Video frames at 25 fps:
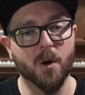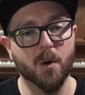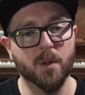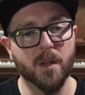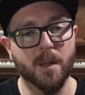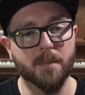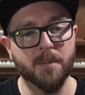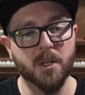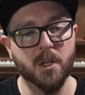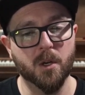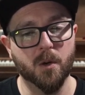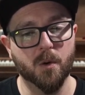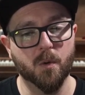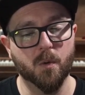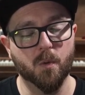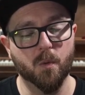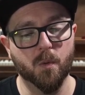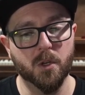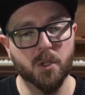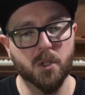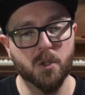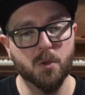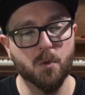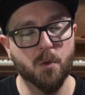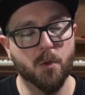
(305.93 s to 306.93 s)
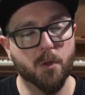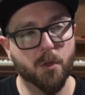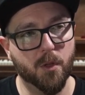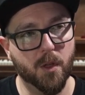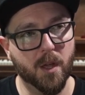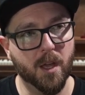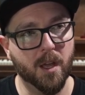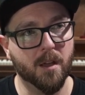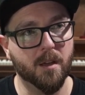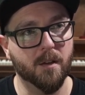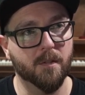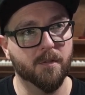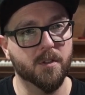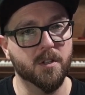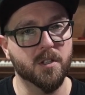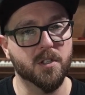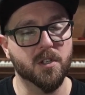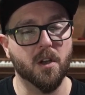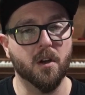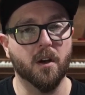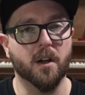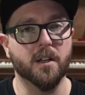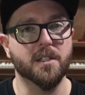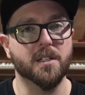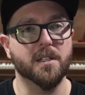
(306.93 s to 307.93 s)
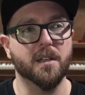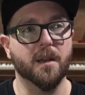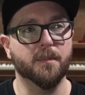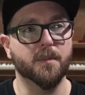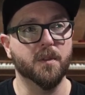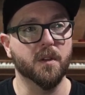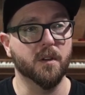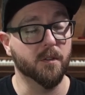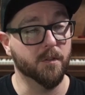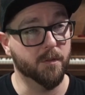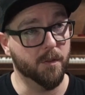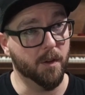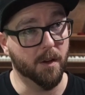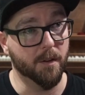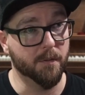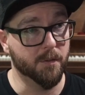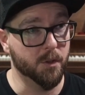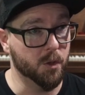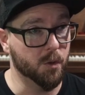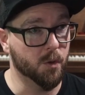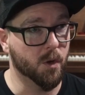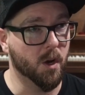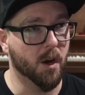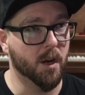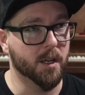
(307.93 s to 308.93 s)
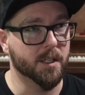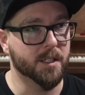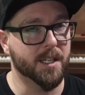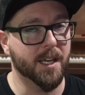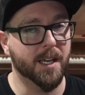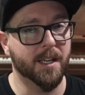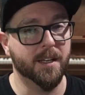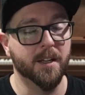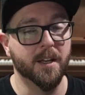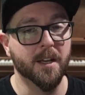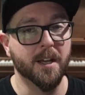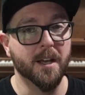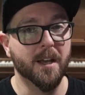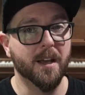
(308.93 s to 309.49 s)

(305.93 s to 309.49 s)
Let me know what you think of this concept of new content.